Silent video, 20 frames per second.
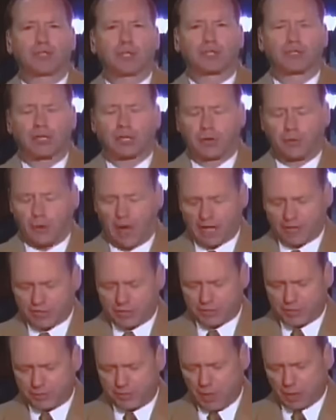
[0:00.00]
Resisting
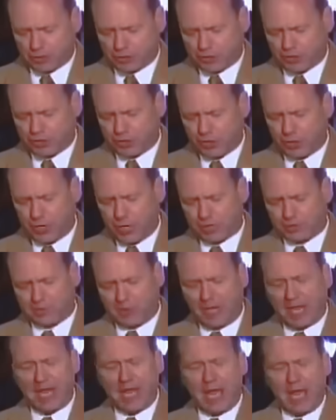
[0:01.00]
arrest is the most
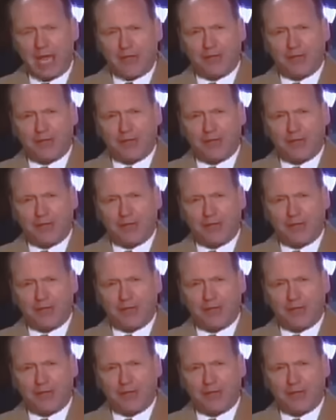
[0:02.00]
serious, but